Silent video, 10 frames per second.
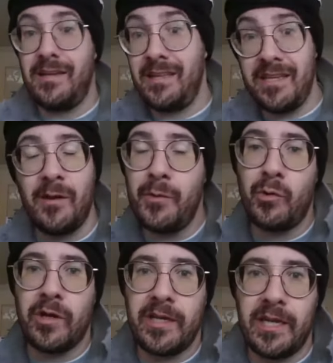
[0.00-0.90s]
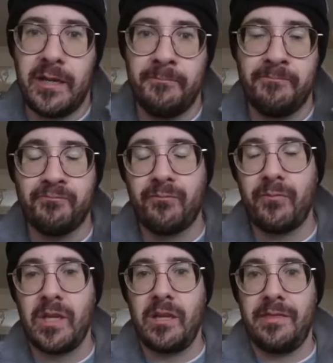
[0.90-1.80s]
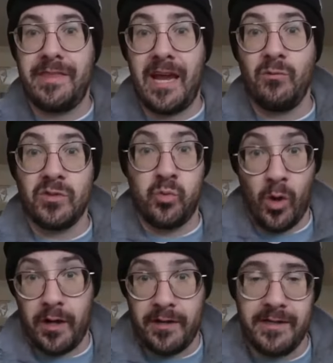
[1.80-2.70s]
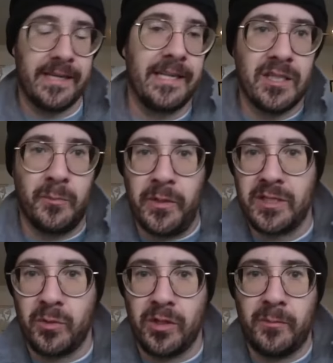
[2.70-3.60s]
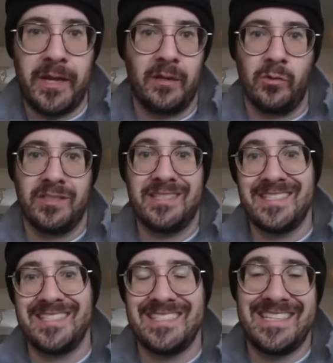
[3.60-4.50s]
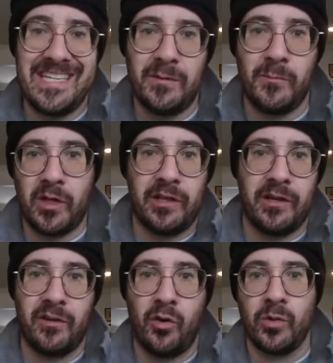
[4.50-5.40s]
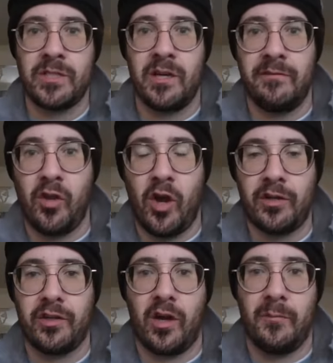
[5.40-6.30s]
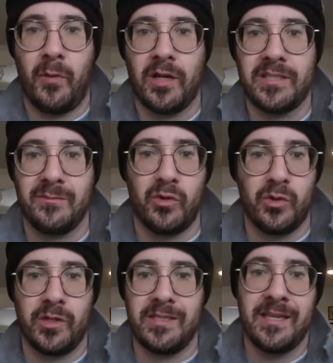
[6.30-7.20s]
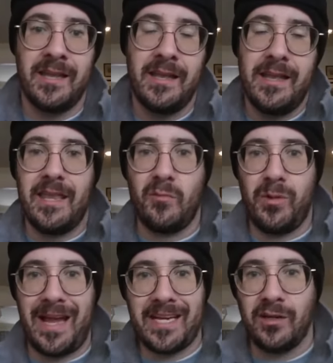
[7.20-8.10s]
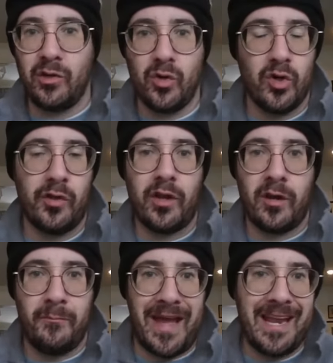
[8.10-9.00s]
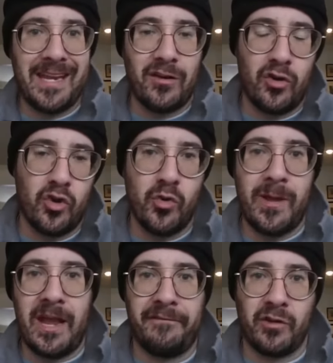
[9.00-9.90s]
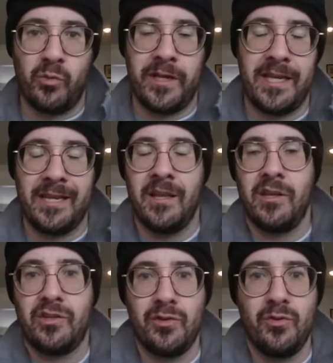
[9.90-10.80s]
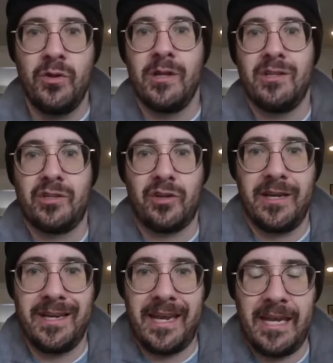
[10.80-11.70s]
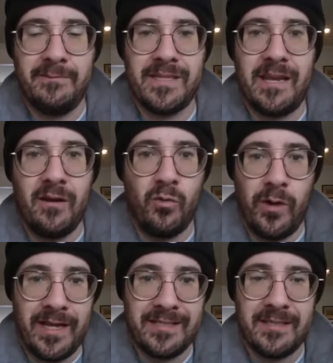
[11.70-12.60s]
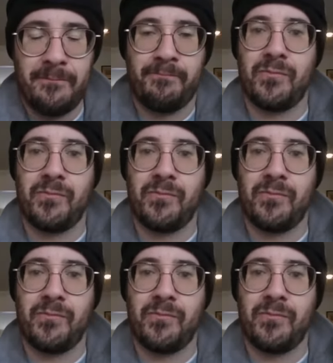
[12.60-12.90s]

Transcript: in the outdoor game that was won against the Pittsburgh Penguins. This is Ian McLaren, host of Locked On Boston Bruins, and the Black and Gold are back at home after winning two straight games out west.